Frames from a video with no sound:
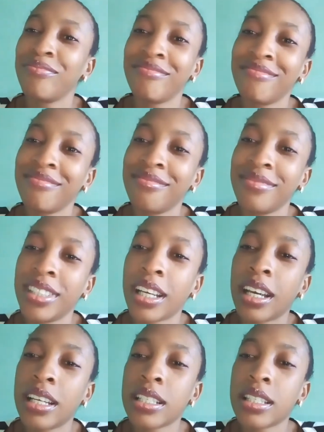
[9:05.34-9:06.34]
because the
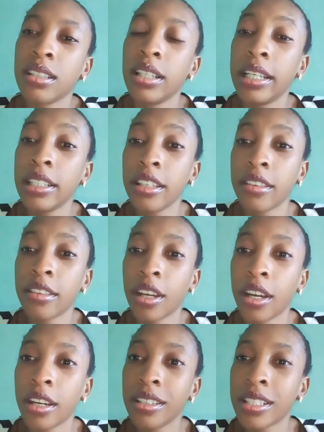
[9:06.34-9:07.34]
lady there is
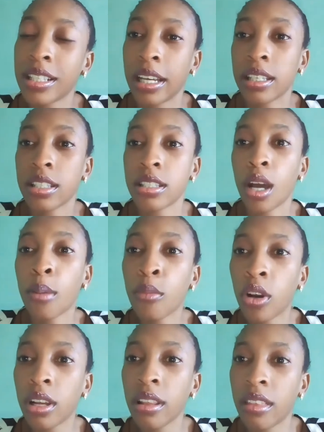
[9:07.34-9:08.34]
like someone
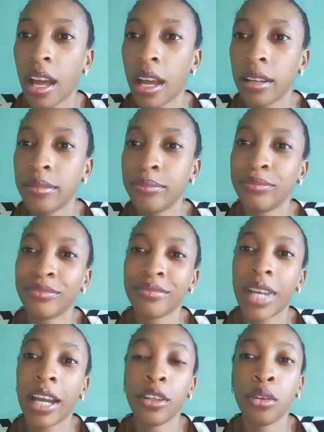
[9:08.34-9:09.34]
that I know
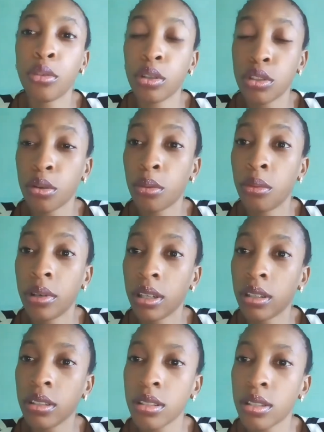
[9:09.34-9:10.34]
so well, so
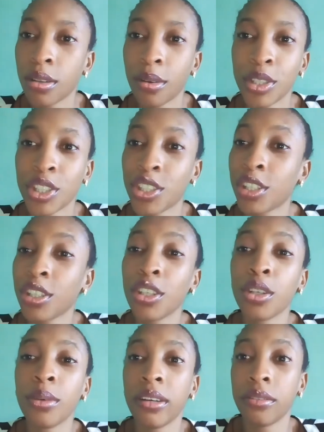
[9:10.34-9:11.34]
she knew
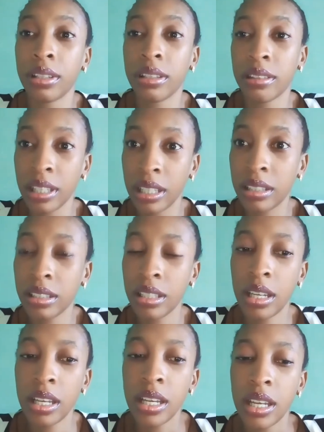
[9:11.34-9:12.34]
everything.
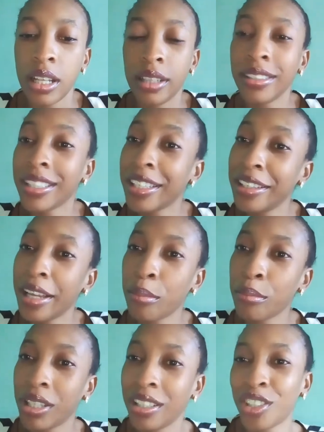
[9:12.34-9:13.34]
Looking at me,
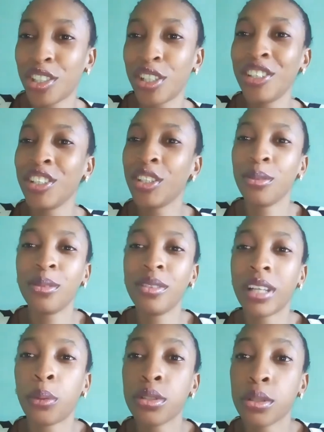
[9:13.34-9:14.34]
she knew that was
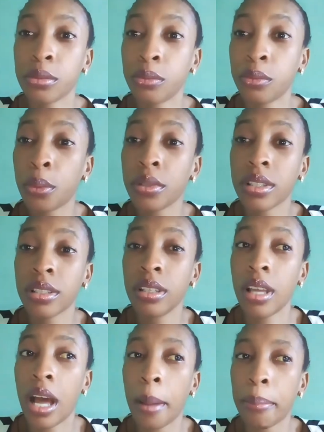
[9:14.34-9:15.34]
what was
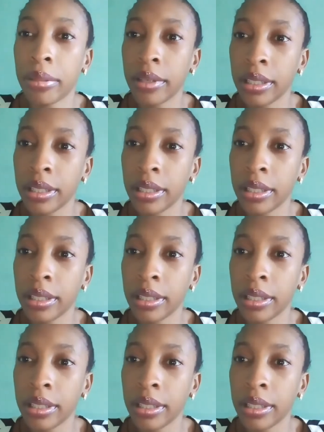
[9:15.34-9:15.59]
happening.